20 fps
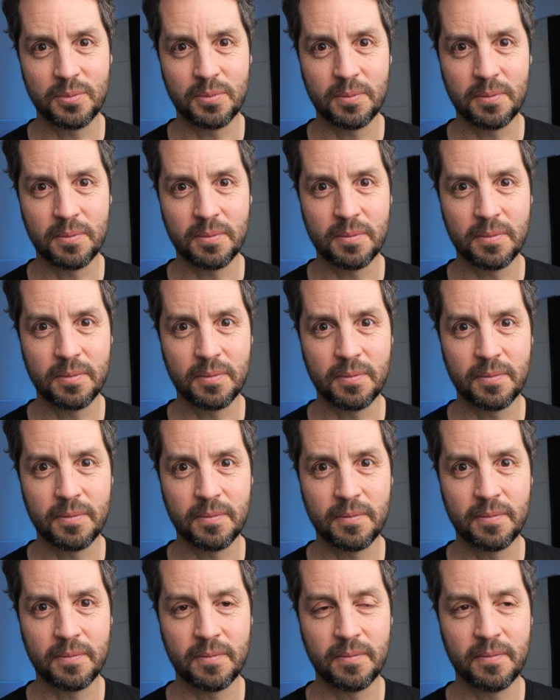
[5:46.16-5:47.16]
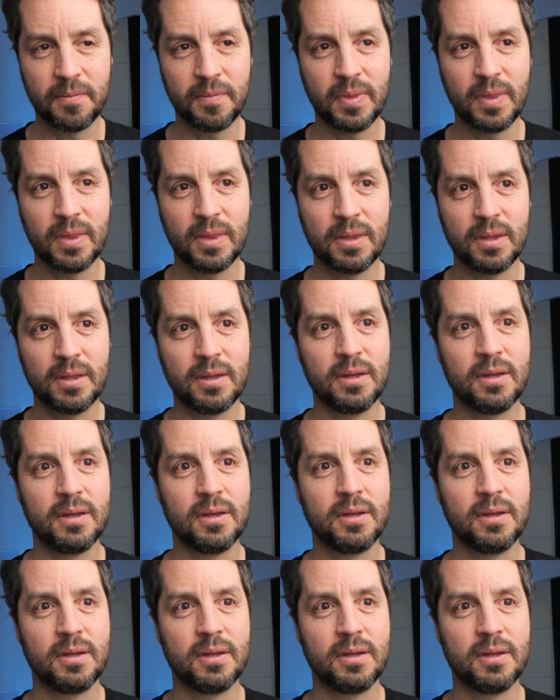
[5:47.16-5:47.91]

No one is speaking in this clip.